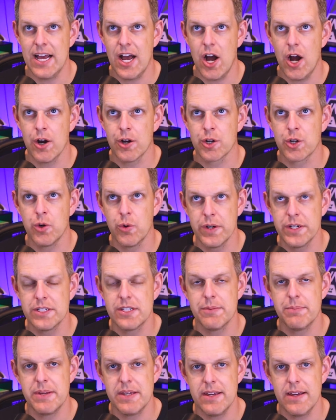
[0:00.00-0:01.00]
are going
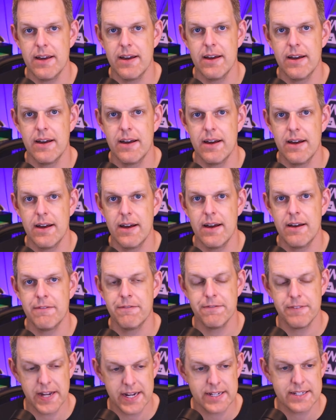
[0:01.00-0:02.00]
to be
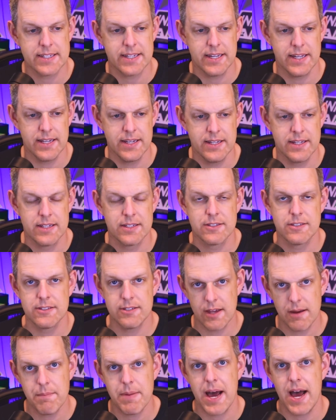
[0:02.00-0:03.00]
affected
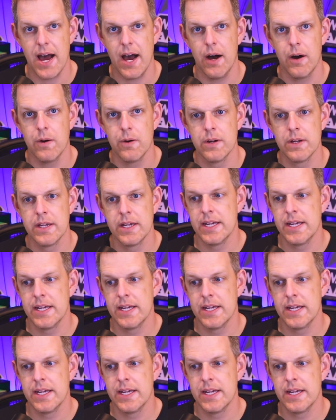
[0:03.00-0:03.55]
somehow,